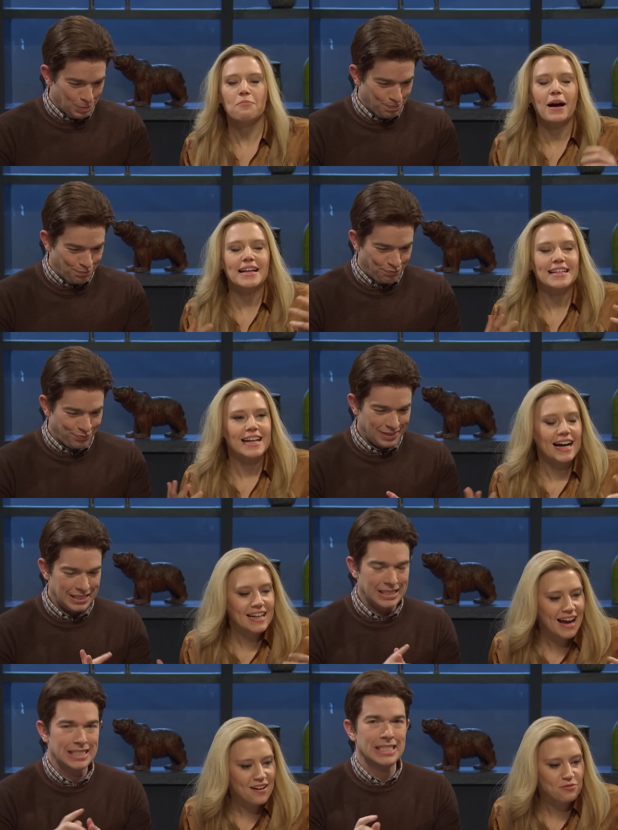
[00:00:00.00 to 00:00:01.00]
Speaker 1: might not
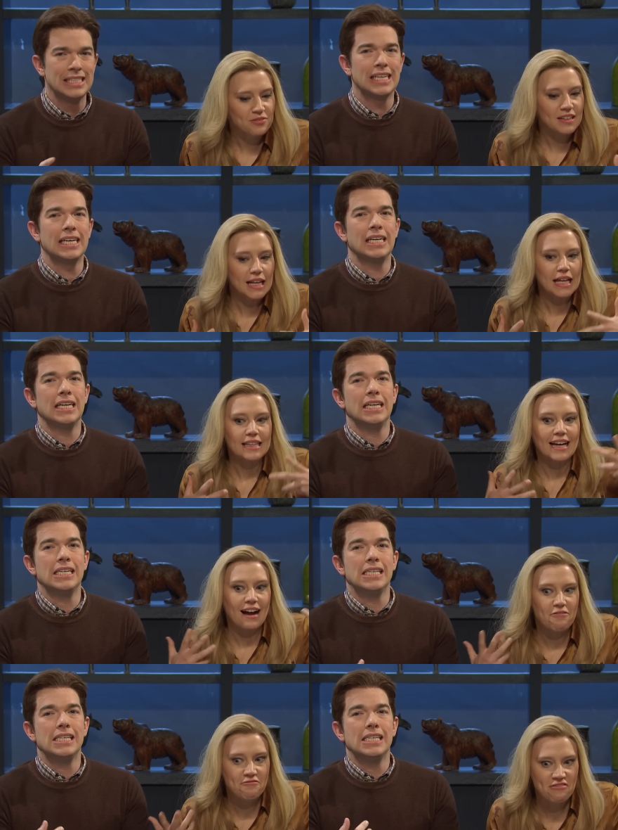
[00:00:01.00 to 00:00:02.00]
have like
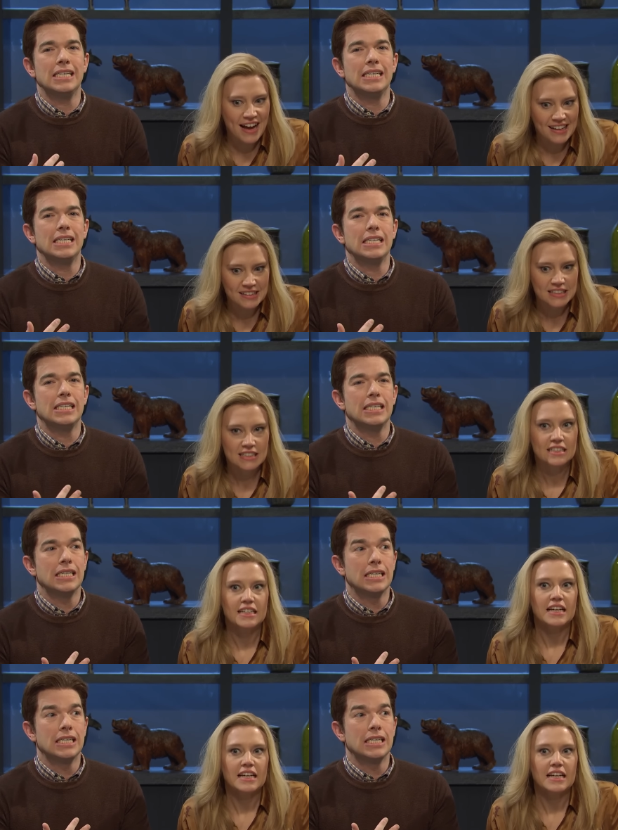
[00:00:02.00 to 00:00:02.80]
a valid